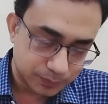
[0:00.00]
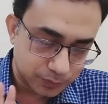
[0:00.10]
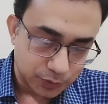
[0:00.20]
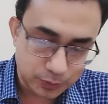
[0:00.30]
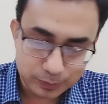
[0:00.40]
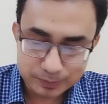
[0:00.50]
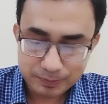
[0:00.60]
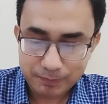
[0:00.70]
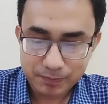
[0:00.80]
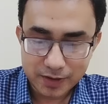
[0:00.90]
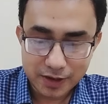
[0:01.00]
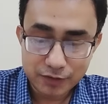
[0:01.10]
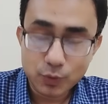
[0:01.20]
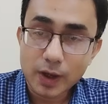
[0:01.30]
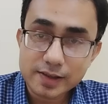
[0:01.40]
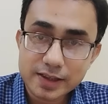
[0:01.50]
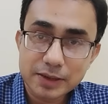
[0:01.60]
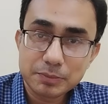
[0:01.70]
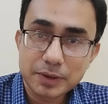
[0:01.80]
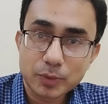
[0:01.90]
So if you ask
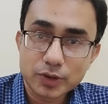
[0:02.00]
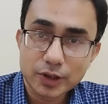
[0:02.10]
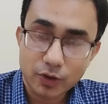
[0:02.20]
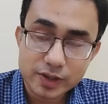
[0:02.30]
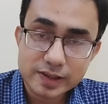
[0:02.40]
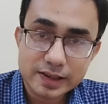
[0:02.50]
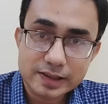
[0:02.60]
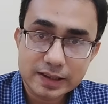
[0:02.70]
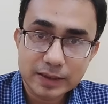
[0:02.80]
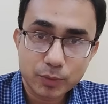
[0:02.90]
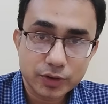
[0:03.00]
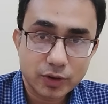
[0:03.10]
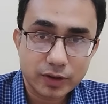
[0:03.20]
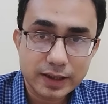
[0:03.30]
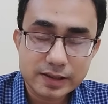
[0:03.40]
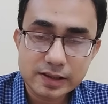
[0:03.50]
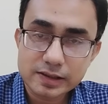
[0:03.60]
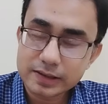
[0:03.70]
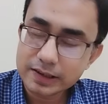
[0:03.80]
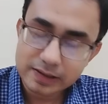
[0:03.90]
him about the logistics thing, about the
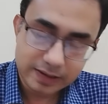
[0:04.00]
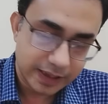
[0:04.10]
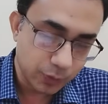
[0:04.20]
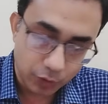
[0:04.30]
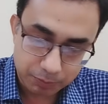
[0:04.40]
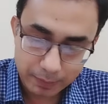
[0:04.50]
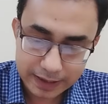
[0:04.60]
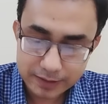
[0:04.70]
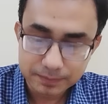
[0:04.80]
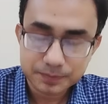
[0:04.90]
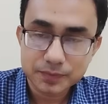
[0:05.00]
organization things, he won't mind.